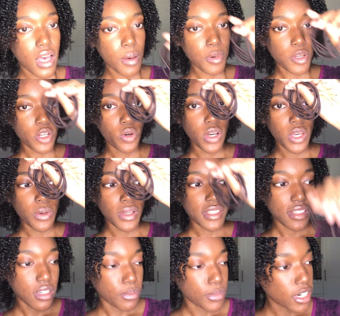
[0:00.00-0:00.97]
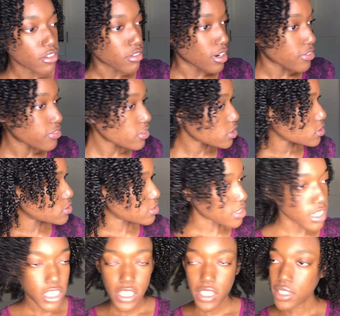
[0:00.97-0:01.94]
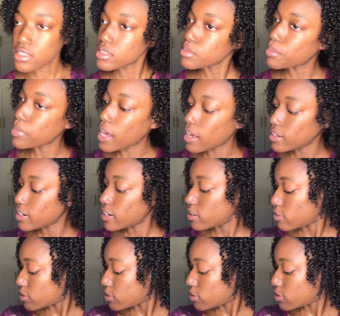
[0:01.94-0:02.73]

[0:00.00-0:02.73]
I'm gonna go in with some of my ruffles and just band it